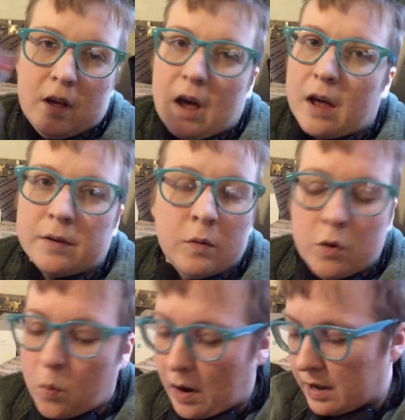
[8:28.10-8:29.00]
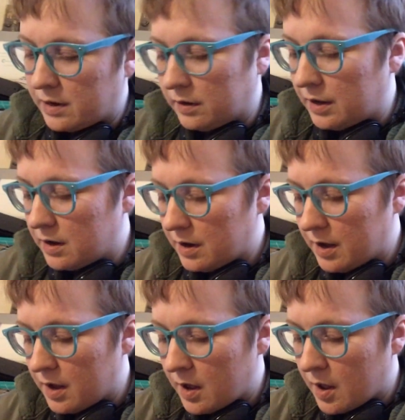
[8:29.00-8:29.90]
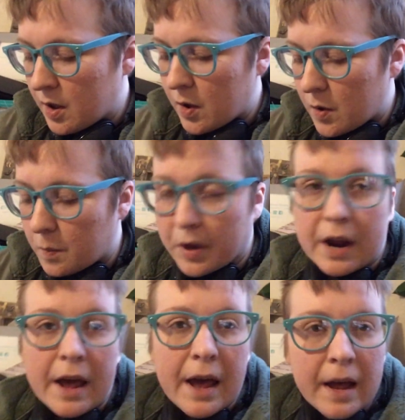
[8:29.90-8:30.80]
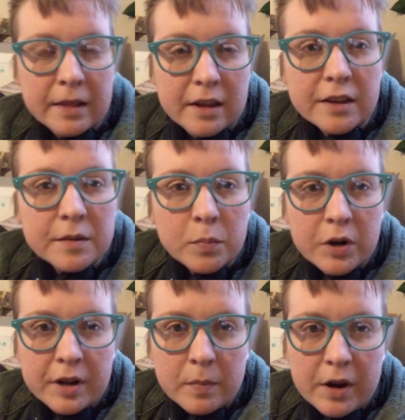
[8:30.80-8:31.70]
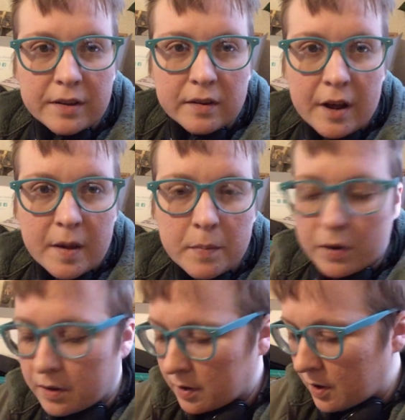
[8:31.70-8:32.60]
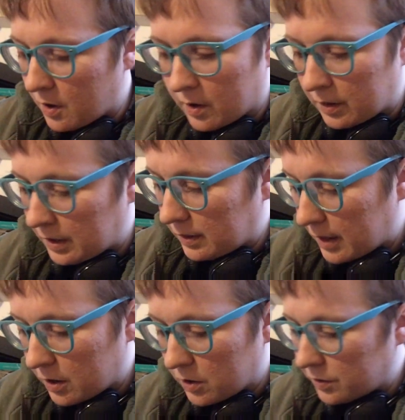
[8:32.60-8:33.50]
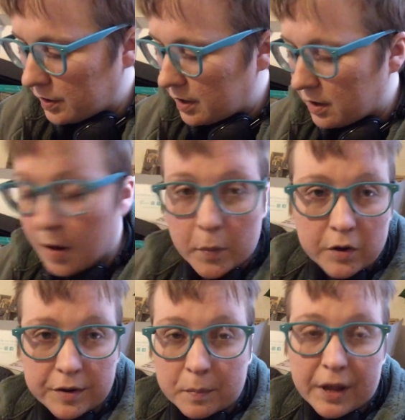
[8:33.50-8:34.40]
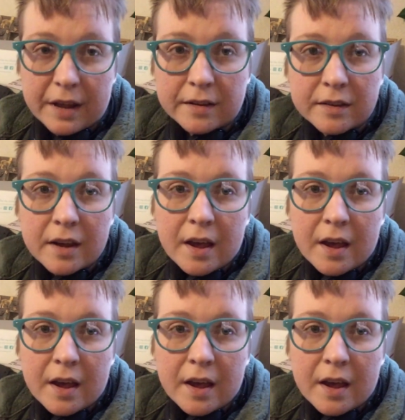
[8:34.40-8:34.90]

I don't know why I deleted it, but I had these printing press type, like letters and numbers and blanks,